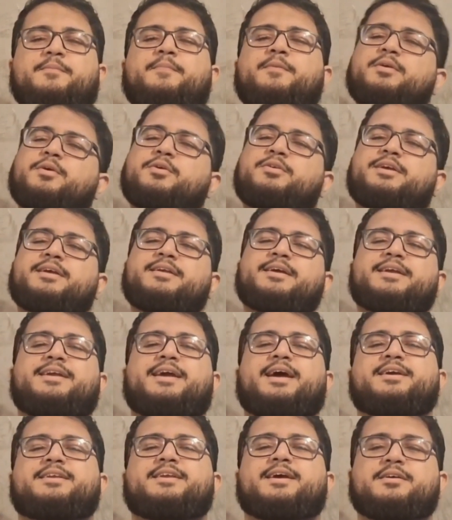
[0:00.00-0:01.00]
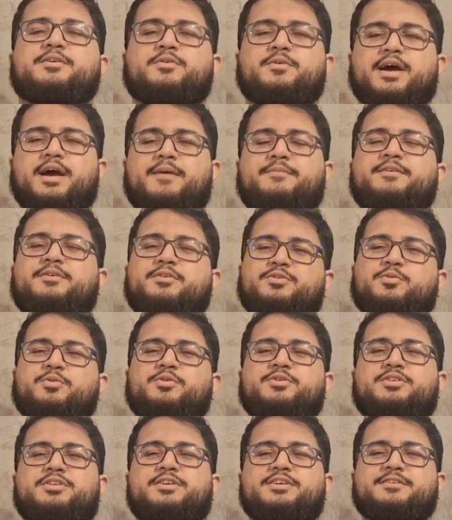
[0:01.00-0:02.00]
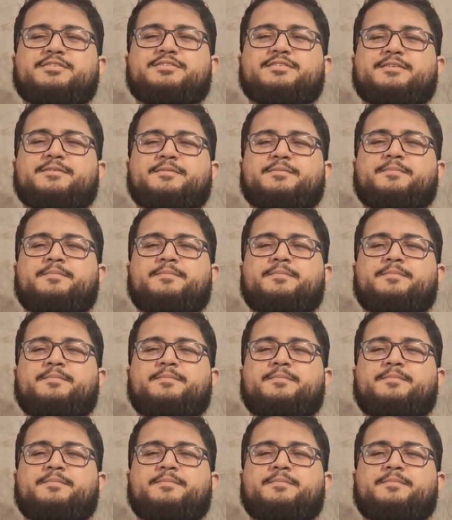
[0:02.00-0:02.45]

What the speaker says: using the data you have in Google Sheets